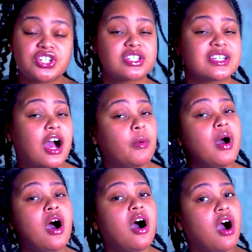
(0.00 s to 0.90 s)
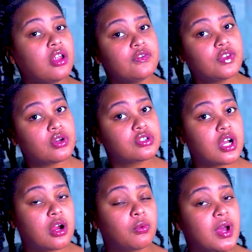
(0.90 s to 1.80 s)
your scalp, all of those
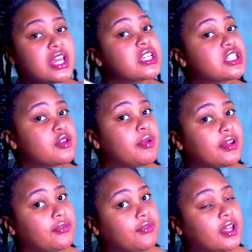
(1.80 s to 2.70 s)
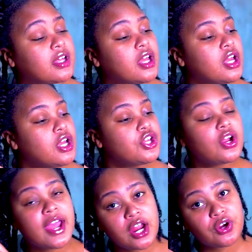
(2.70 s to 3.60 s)
are ways to benefit your
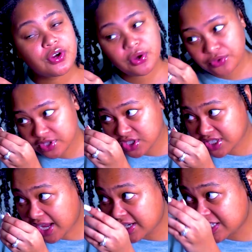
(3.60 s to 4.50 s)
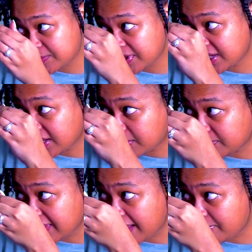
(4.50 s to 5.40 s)
hair growth and just kind of speed up
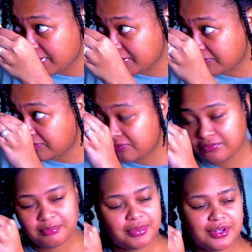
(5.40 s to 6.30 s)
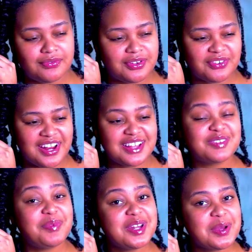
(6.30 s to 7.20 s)
that benefit rate,
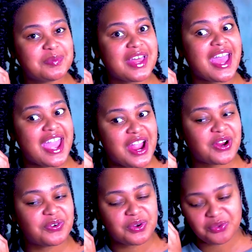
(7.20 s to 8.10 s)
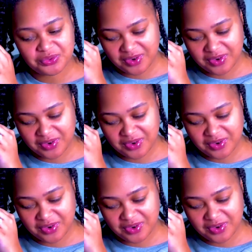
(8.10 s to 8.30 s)
speed up that hair growth